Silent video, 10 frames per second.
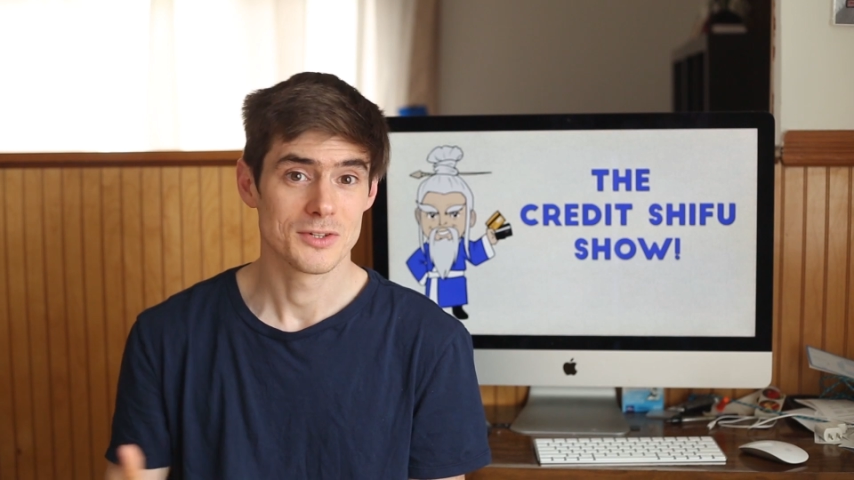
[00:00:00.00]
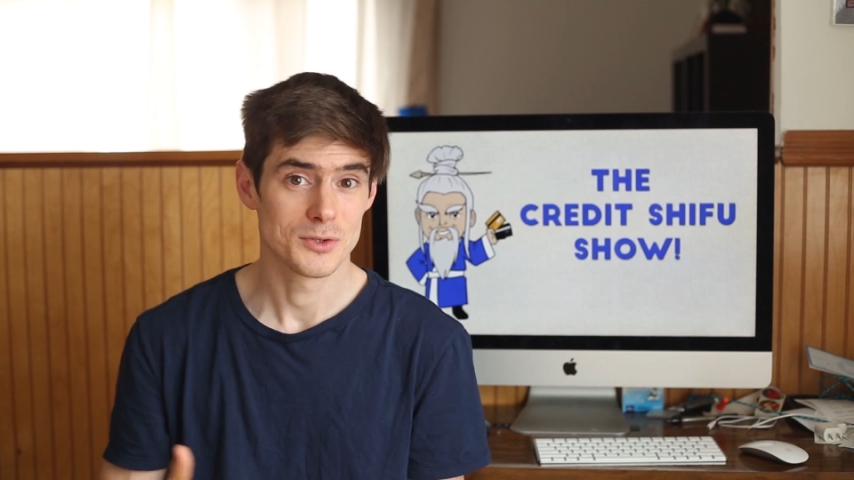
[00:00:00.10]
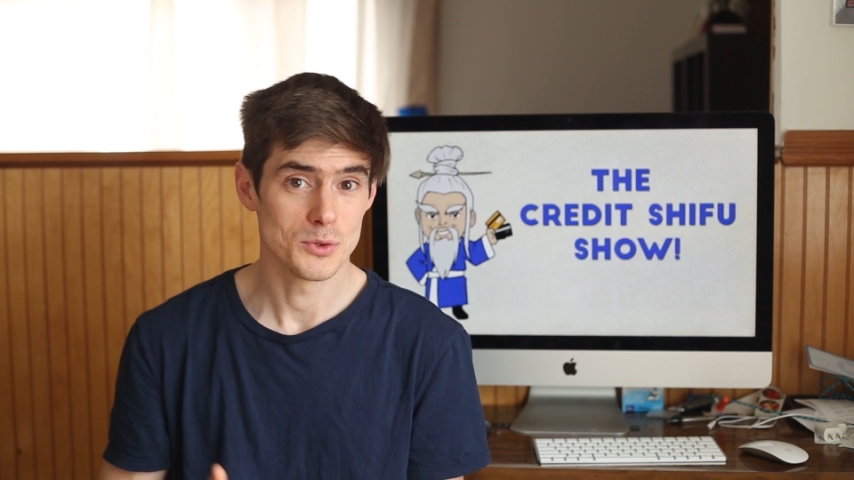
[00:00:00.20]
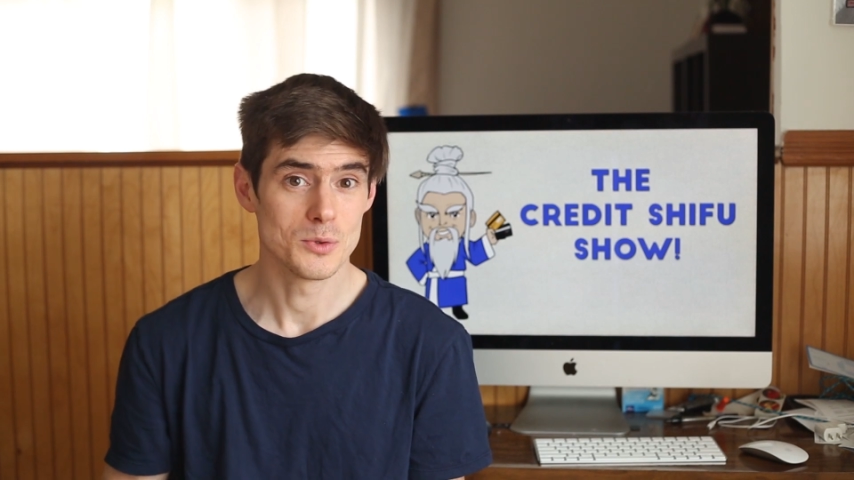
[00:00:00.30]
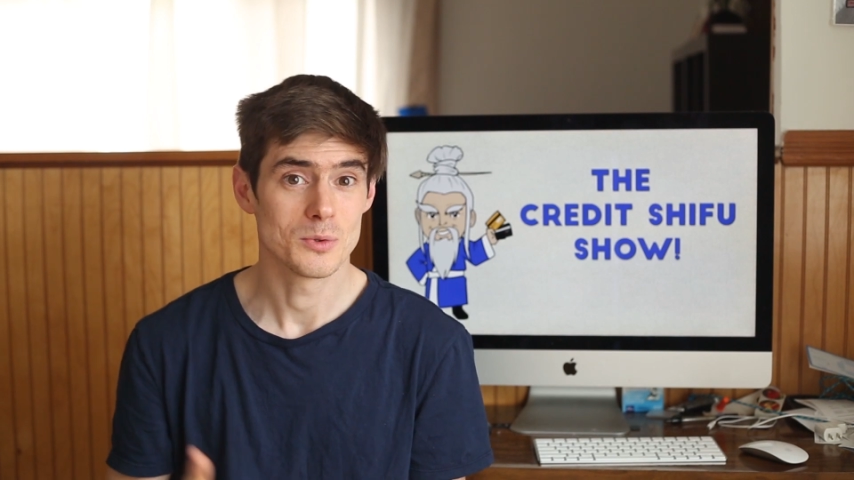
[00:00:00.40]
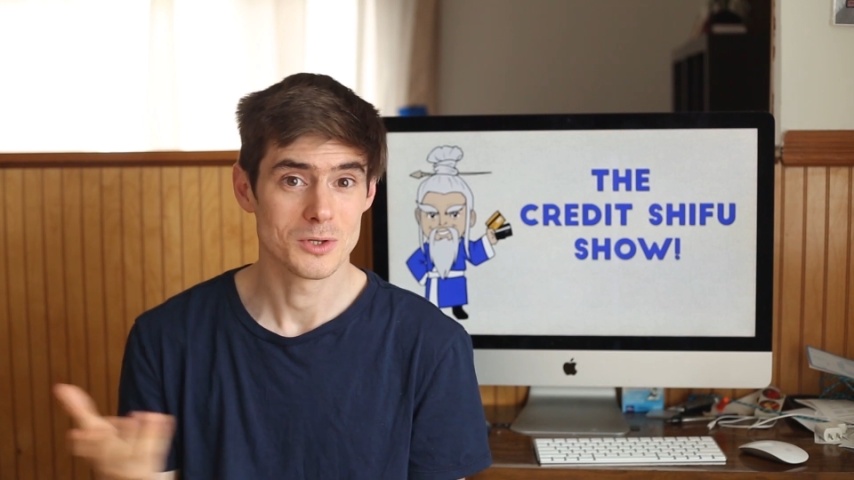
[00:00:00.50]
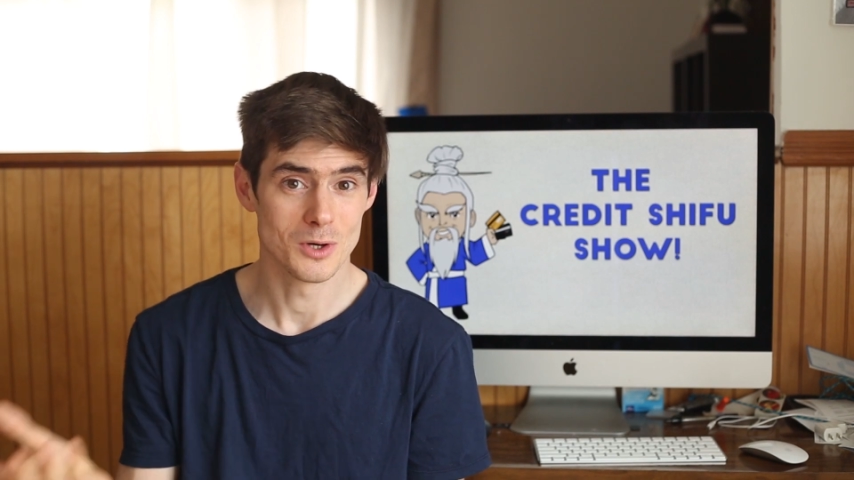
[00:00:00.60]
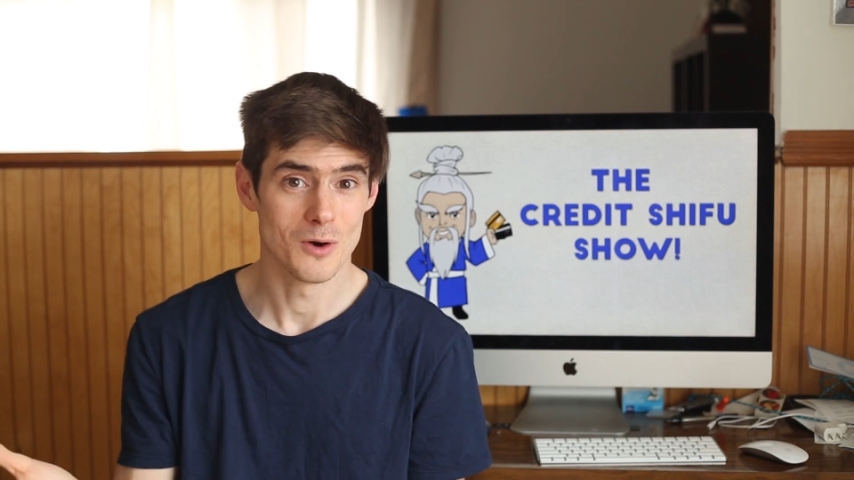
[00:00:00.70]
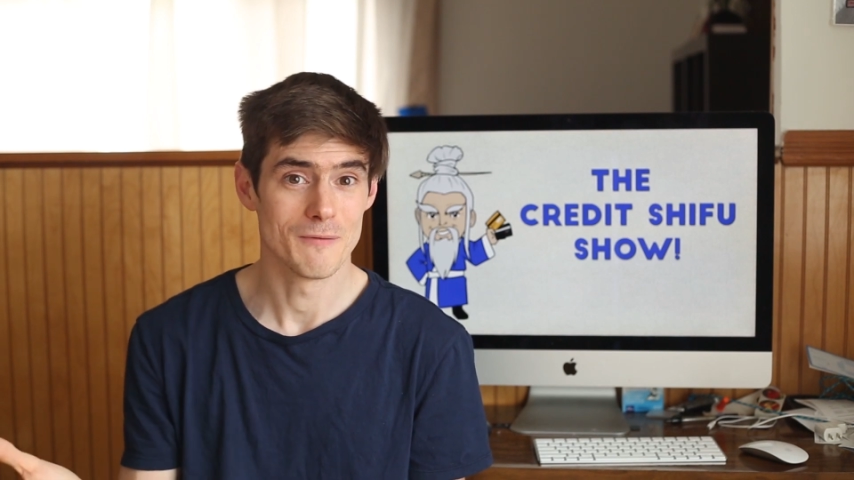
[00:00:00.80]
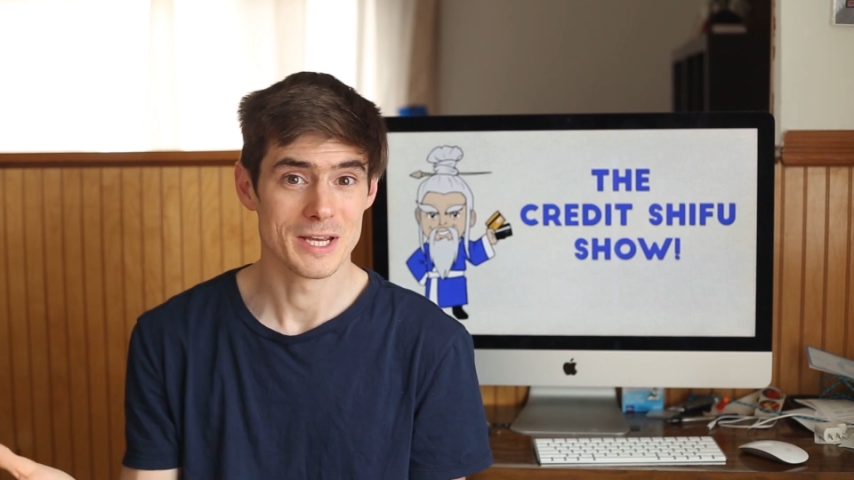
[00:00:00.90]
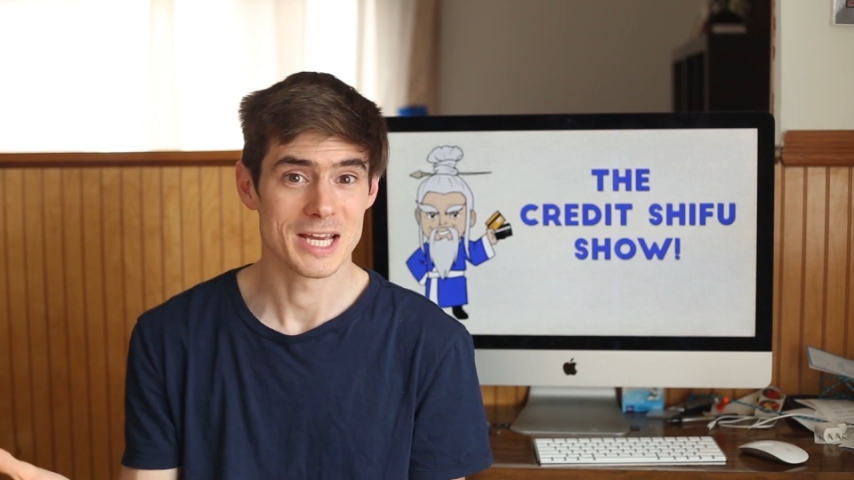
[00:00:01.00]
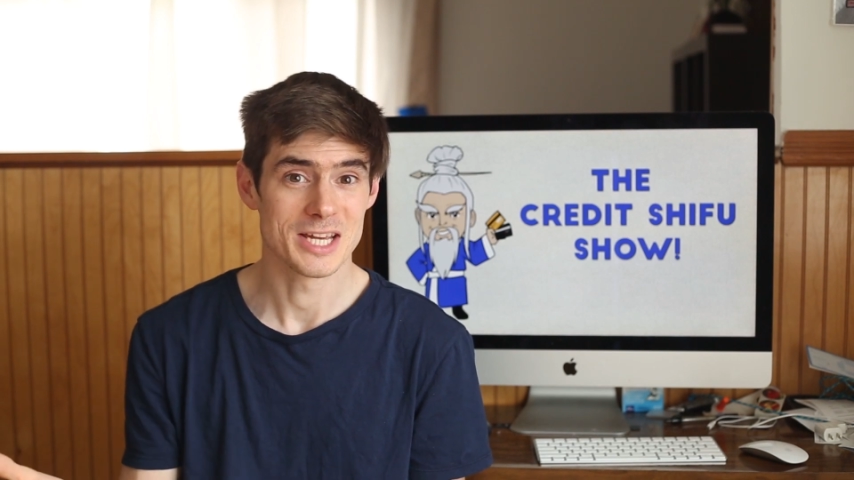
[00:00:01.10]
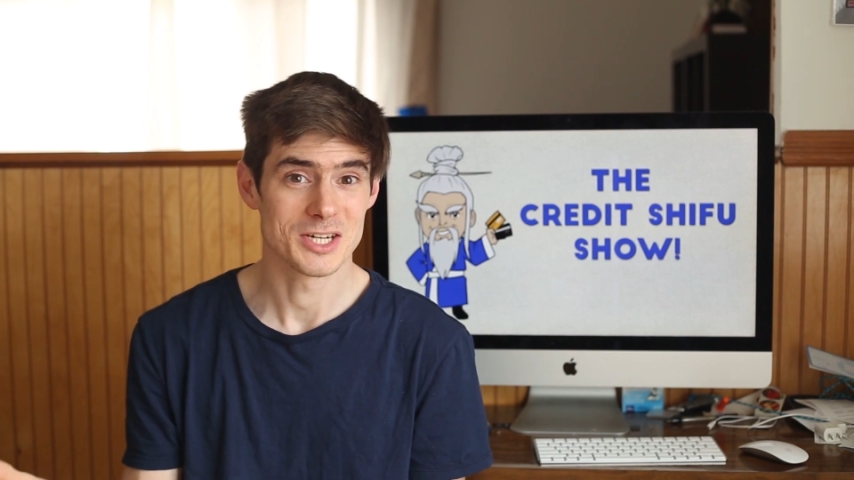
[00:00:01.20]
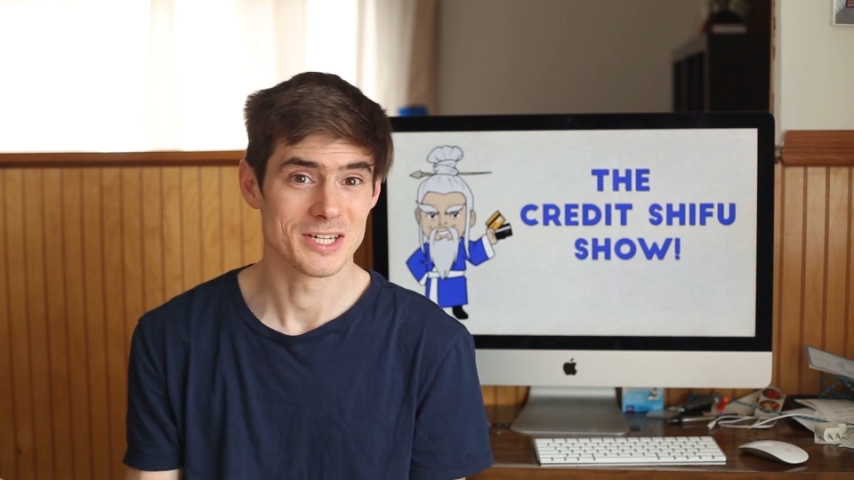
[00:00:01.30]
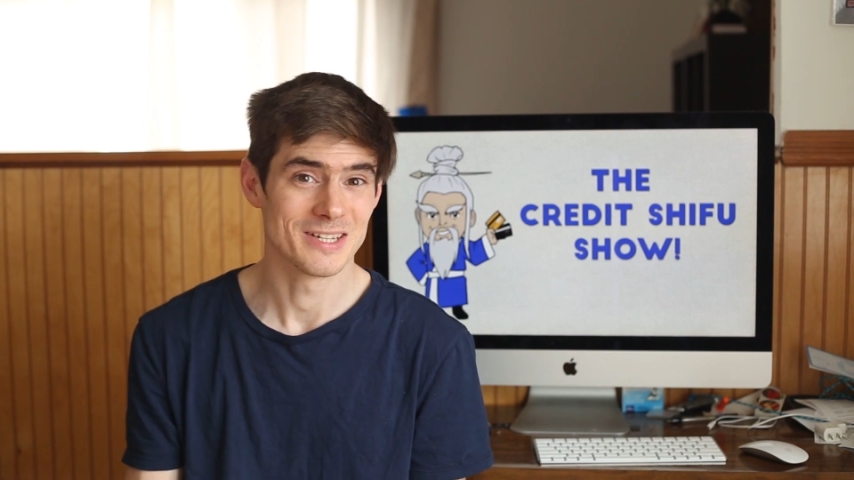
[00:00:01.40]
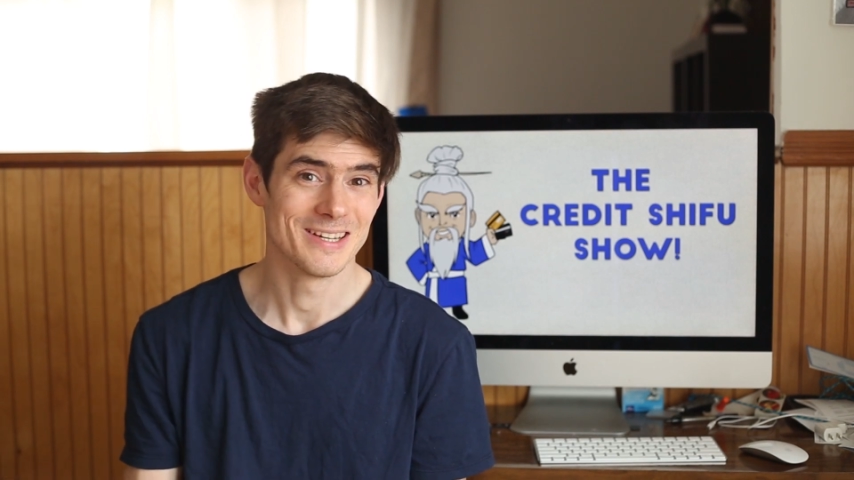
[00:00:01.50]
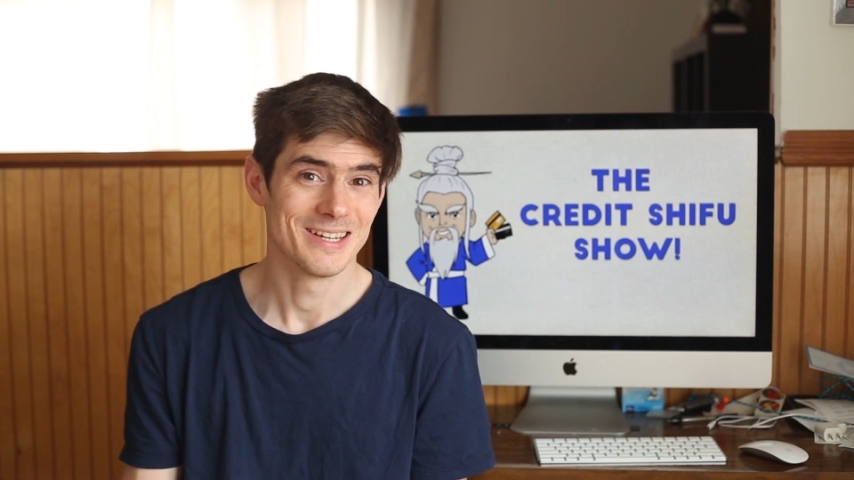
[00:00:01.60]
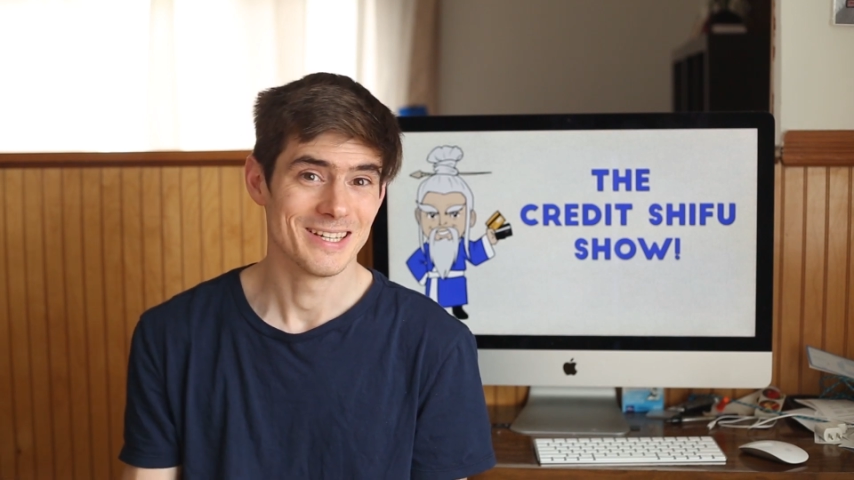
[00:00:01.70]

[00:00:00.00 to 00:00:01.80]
to go on vacation